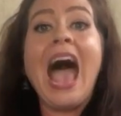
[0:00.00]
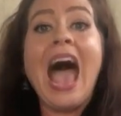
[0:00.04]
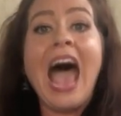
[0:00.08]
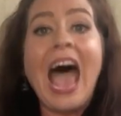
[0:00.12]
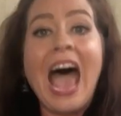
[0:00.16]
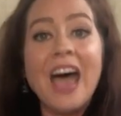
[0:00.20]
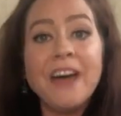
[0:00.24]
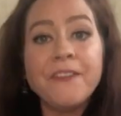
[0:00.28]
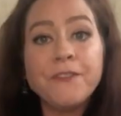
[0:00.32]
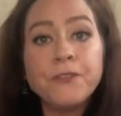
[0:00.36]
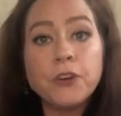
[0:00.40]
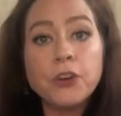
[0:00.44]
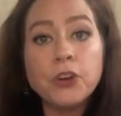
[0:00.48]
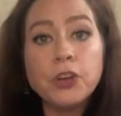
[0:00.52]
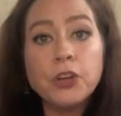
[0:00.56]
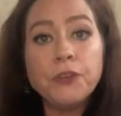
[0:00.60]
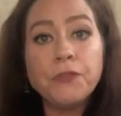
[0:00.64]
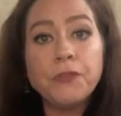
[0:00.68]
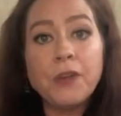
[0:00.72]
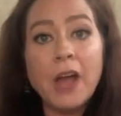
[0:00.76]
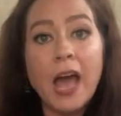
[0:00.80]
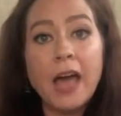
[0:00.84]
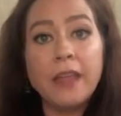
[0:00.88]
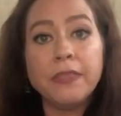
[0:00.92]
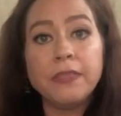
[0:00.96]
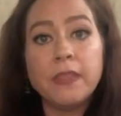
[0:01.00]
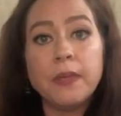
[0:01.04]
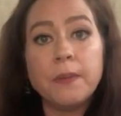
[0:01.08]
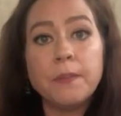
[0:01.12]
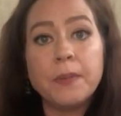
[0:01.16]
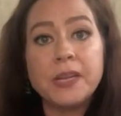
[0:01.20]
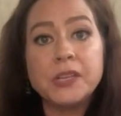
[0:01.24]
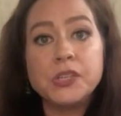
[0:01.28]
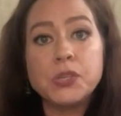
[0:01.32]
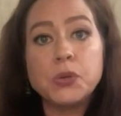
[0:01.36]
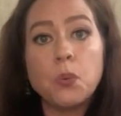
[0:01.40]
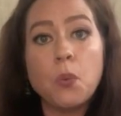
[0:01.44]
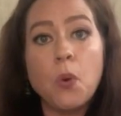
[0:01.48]
after you've gotten them
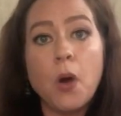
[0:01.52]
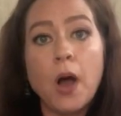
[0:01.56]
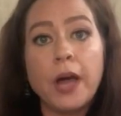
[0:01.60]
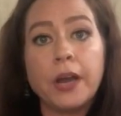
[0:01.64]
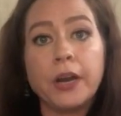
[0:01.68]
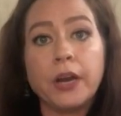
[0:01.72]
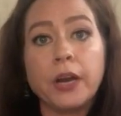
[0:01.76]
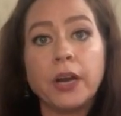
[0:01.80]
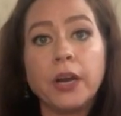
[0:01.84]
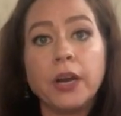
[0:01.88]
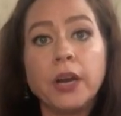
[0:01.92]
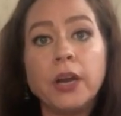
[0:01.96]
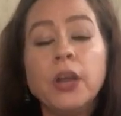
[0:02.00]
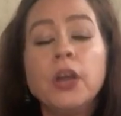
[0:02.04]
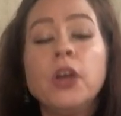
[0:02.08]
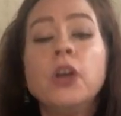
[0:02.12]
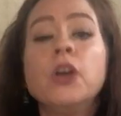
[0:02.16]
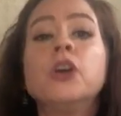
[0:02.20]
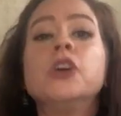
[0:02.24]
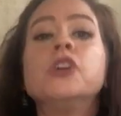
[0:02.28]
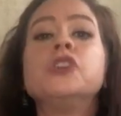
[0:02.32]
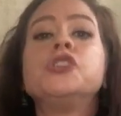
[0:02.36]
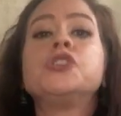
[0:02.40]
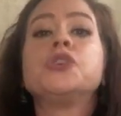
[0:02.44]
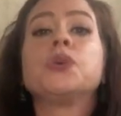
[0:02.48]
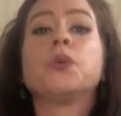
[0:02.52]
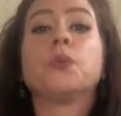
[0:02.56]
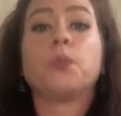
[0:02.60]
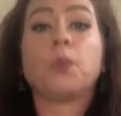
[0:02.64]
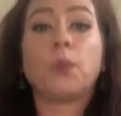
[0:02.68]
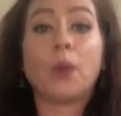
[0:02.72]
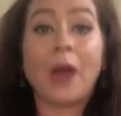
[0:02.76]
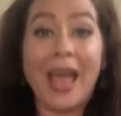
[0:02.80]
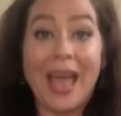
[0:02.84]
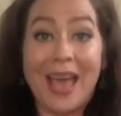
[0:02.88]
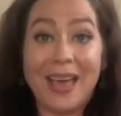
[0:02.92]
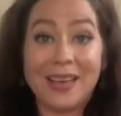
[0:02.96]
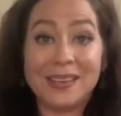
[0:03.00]
into water to
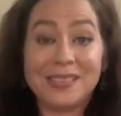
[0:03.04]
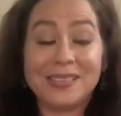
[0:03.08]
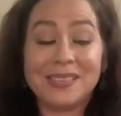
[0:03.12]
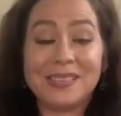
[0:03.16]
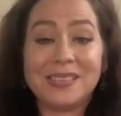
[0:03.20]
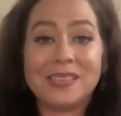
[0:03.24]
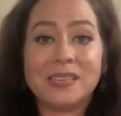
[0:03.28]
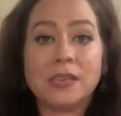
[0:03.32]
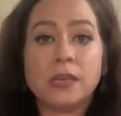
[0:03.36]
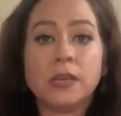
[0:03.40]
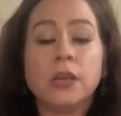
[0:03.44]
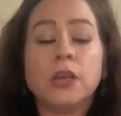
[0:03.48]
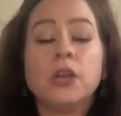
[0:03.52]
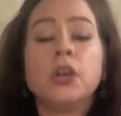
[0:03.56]
rest